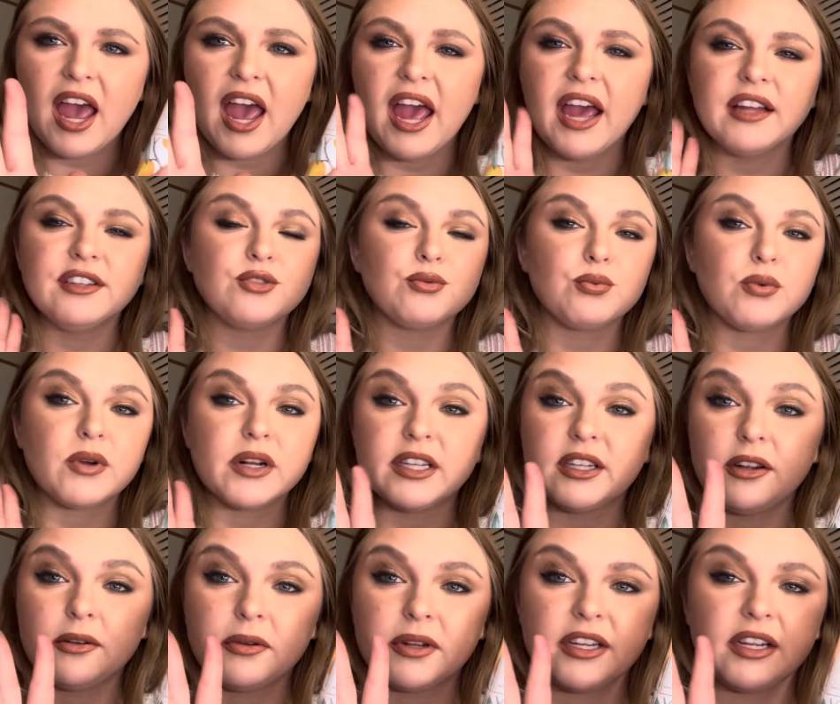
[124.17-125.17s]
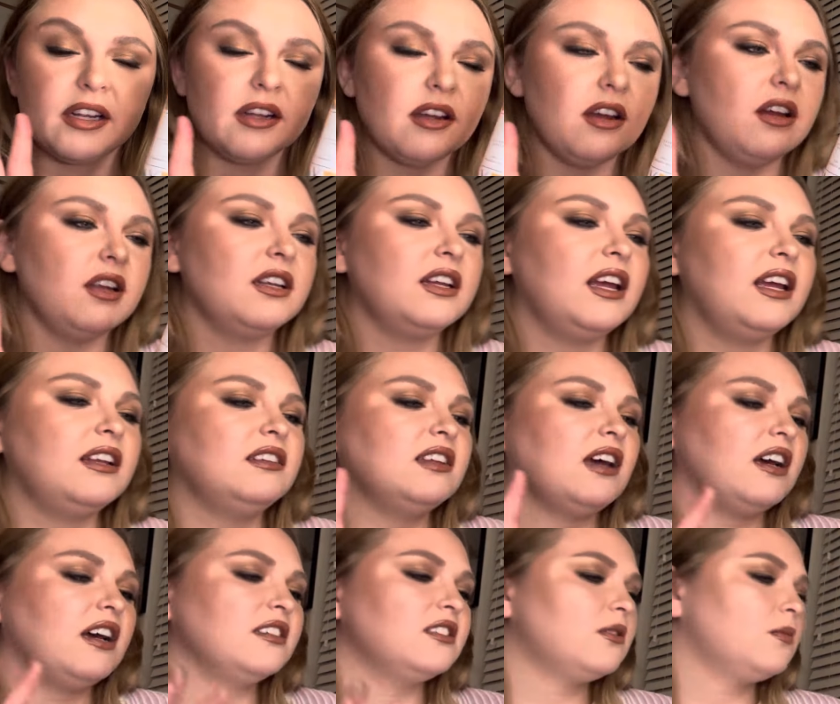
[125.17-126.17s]
It's really, really good. It
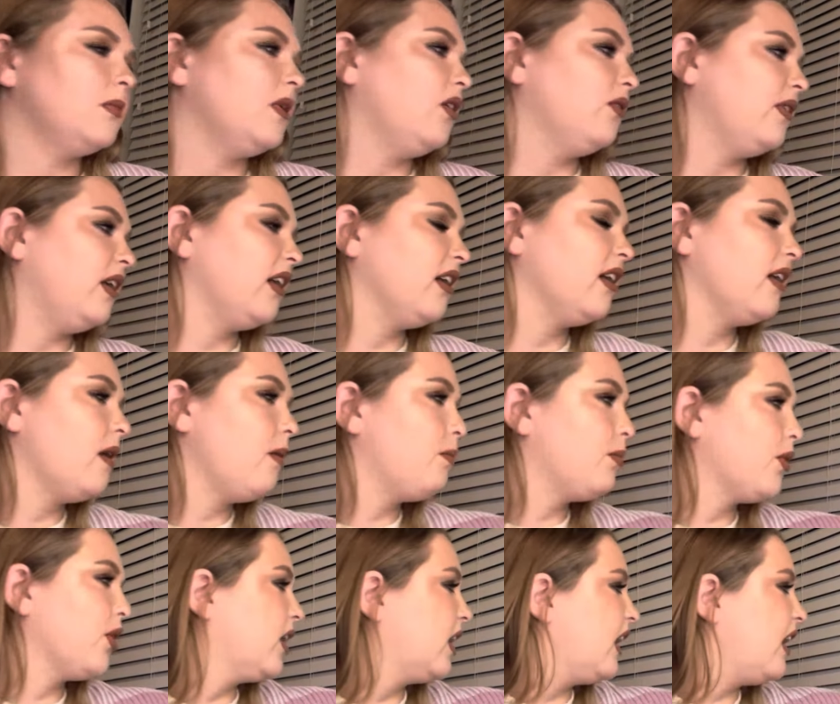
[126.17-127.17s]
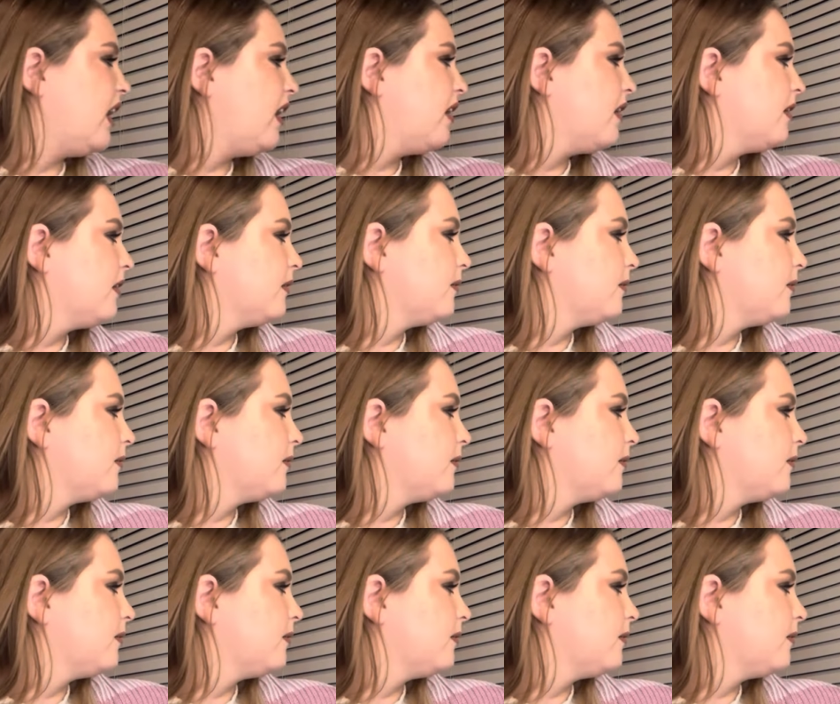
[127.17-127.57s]
does smell very pretty.